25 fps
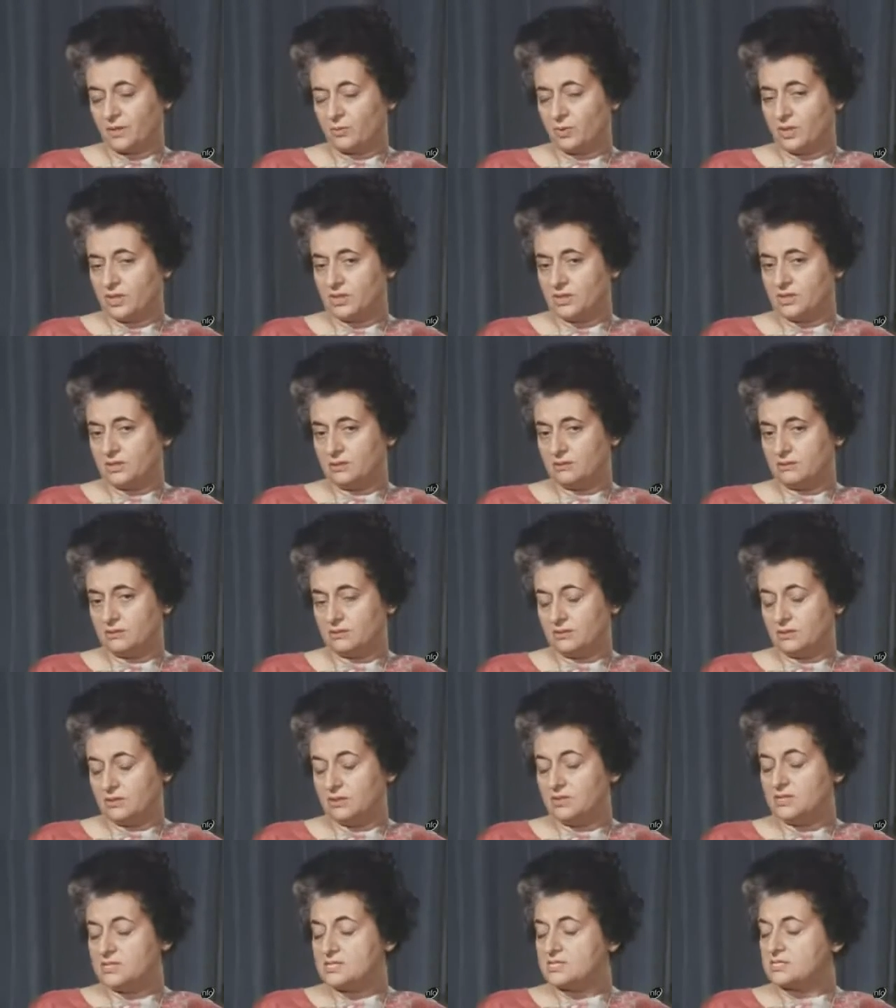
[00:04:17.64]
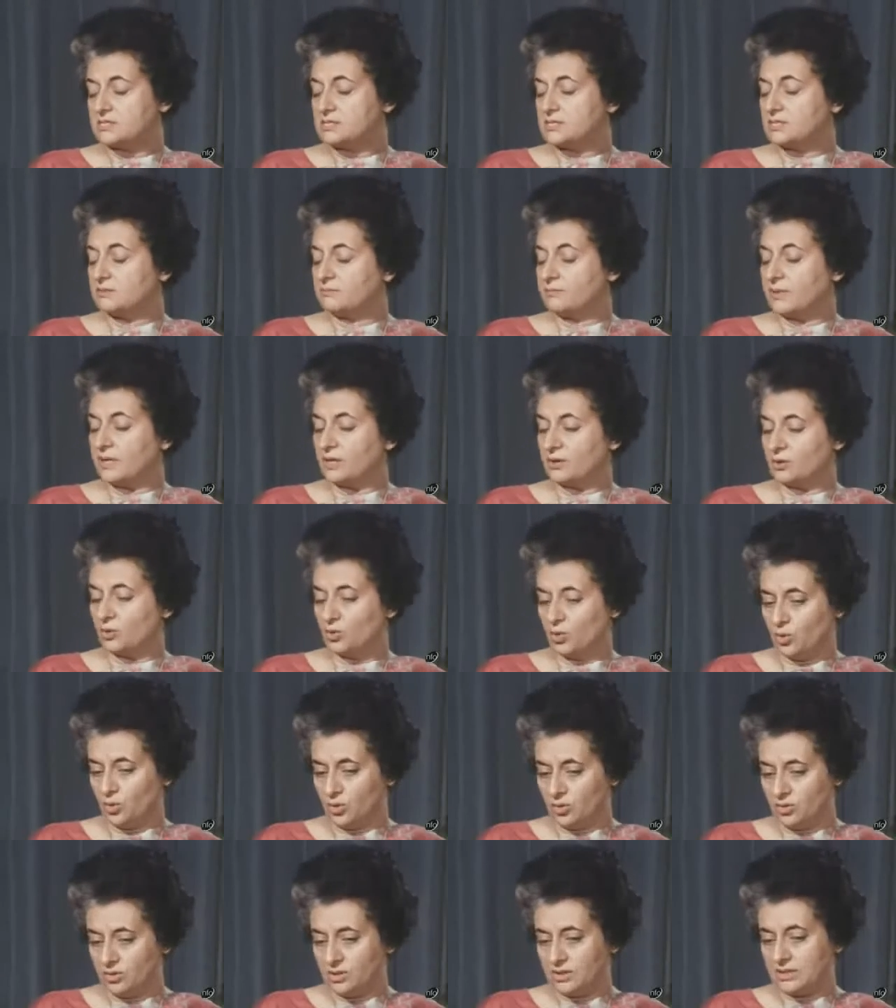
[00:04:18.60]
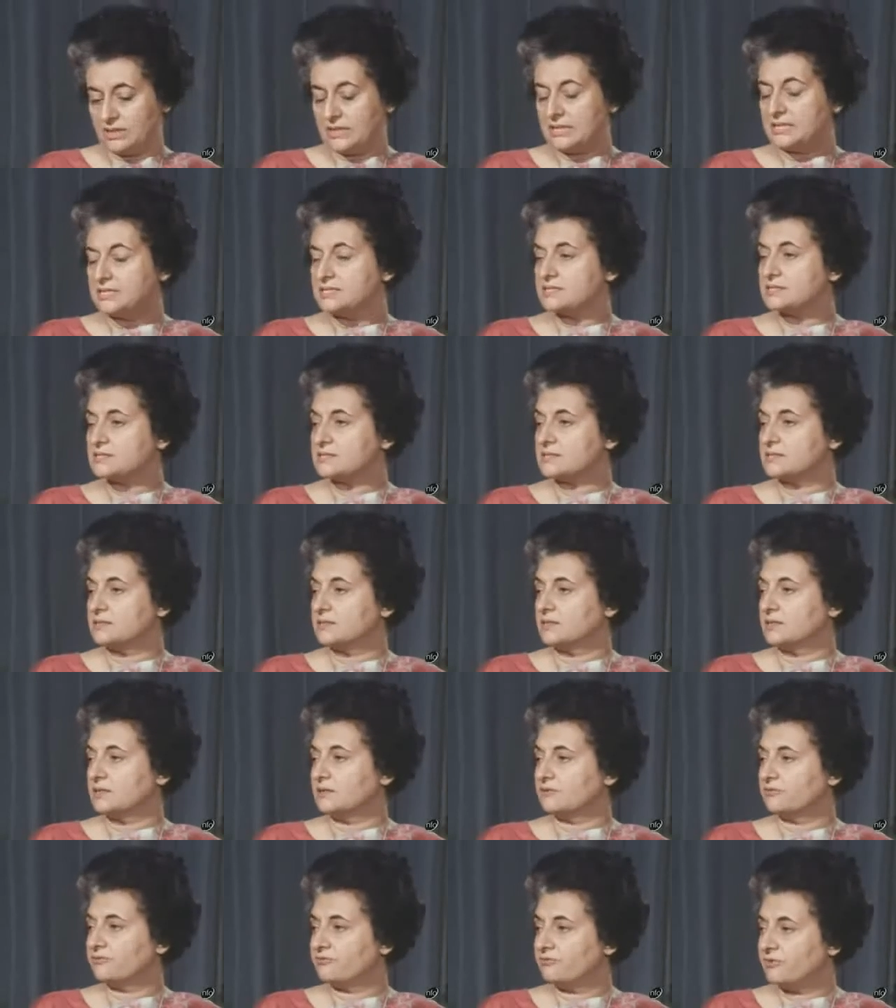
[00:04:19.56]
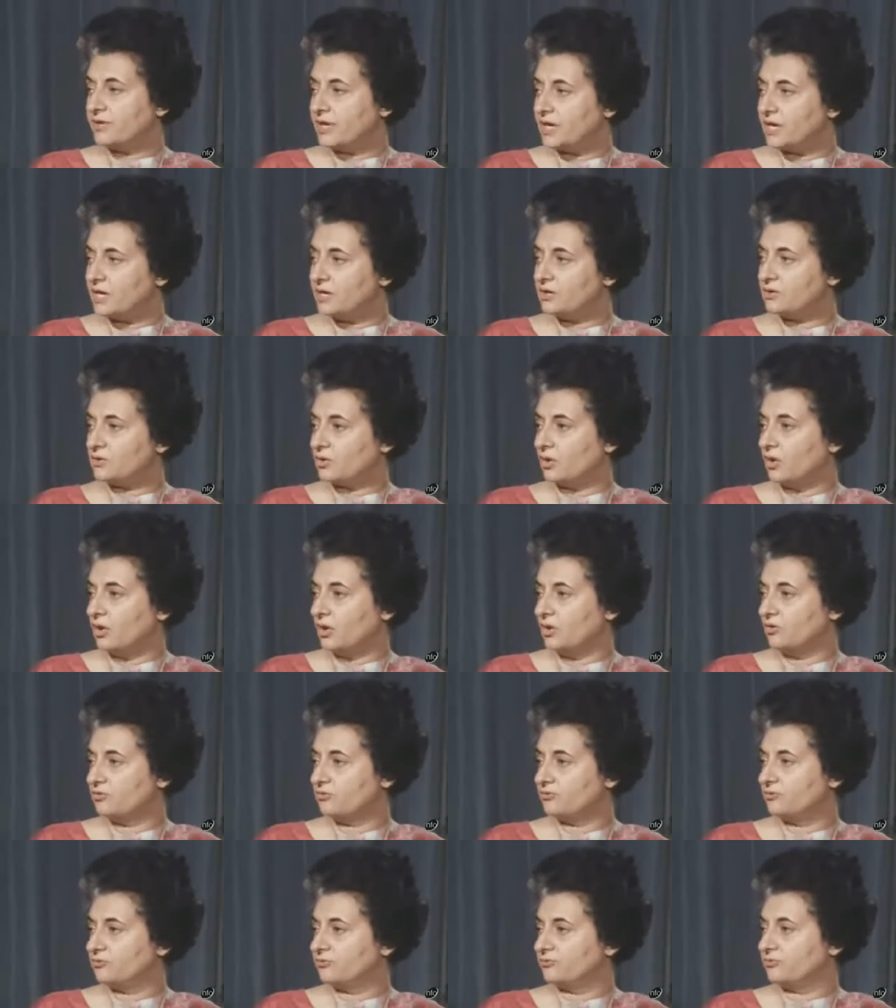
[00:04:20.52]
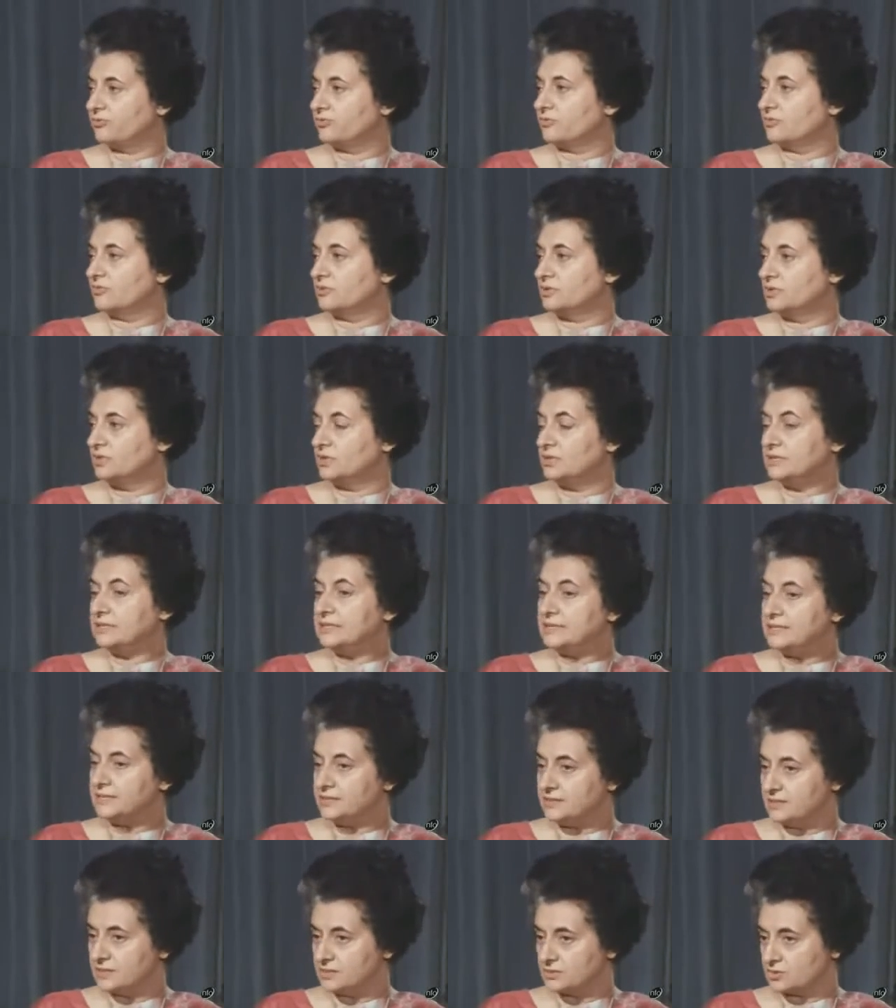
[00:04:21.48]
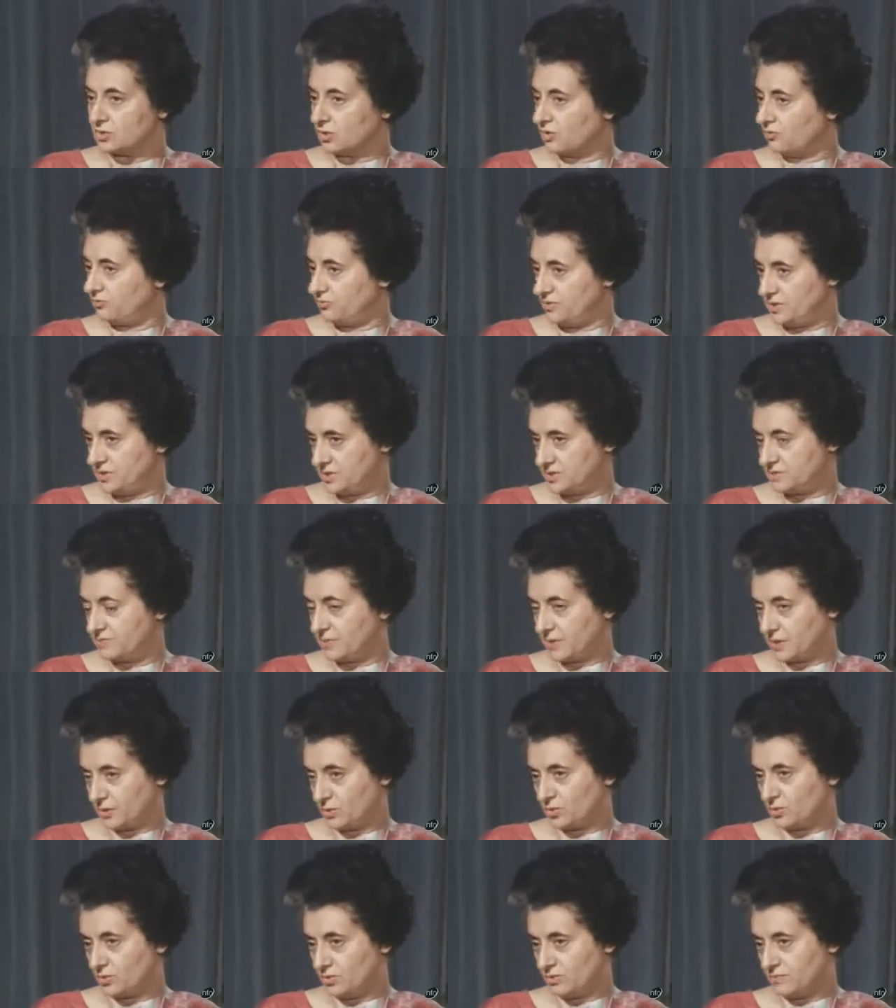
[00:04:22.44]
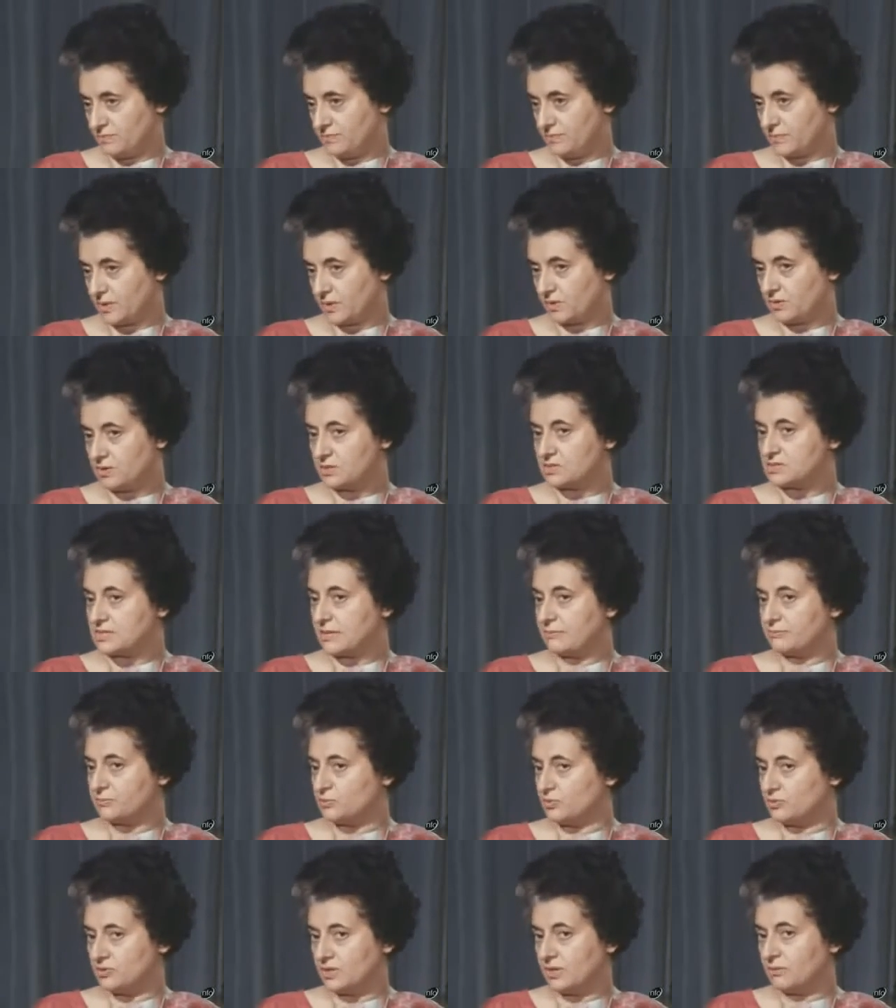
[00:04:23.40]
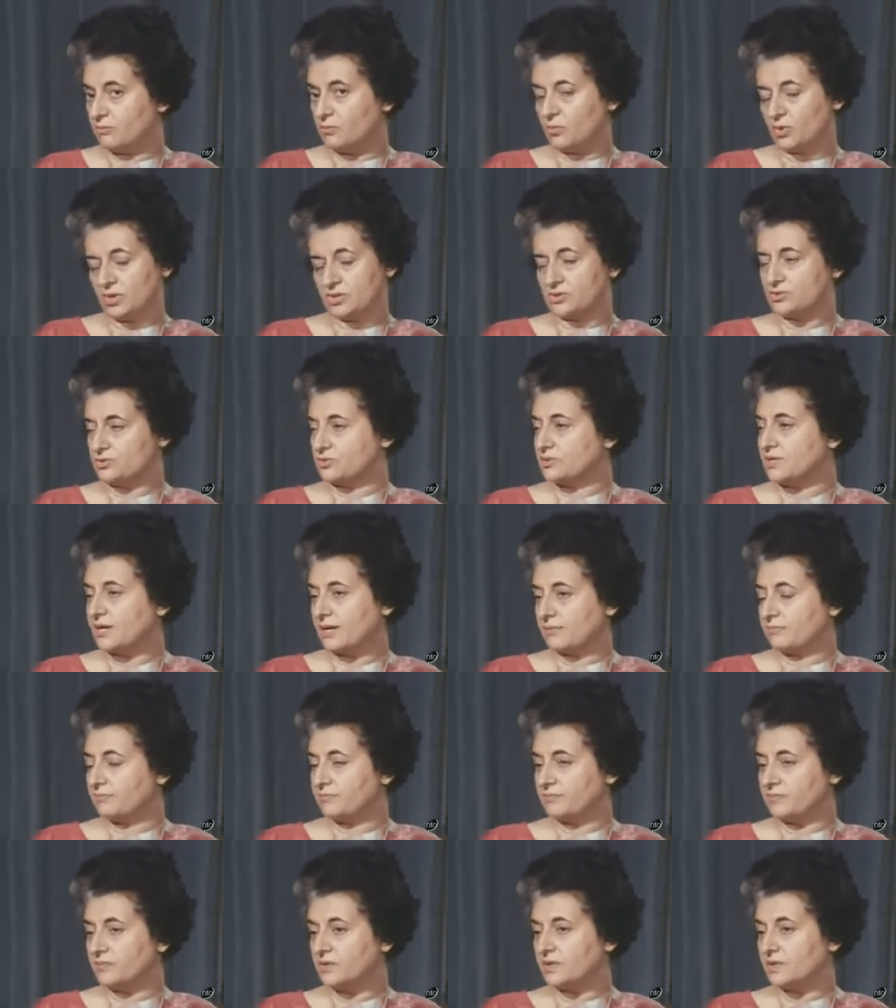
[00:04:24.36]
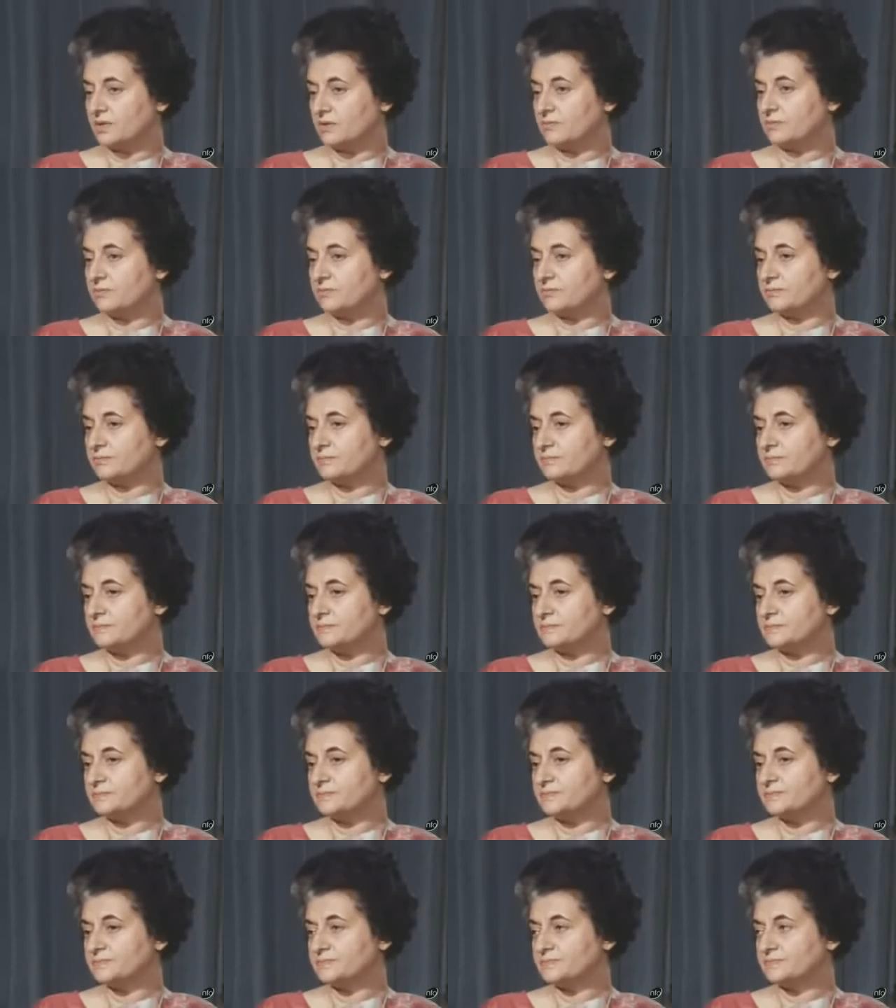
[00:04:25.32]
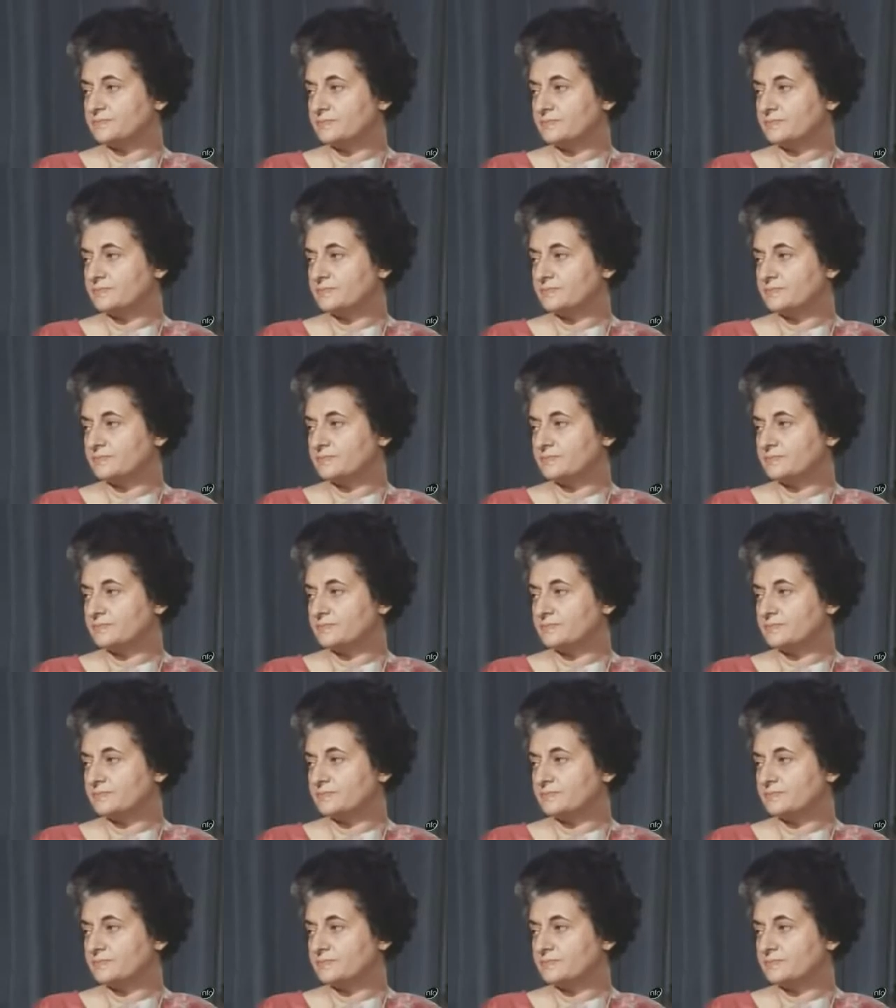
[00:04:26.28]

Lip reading: Well, East Bengal is the affair of the leaders of East Bengal. Now, it's up to them what should happen there.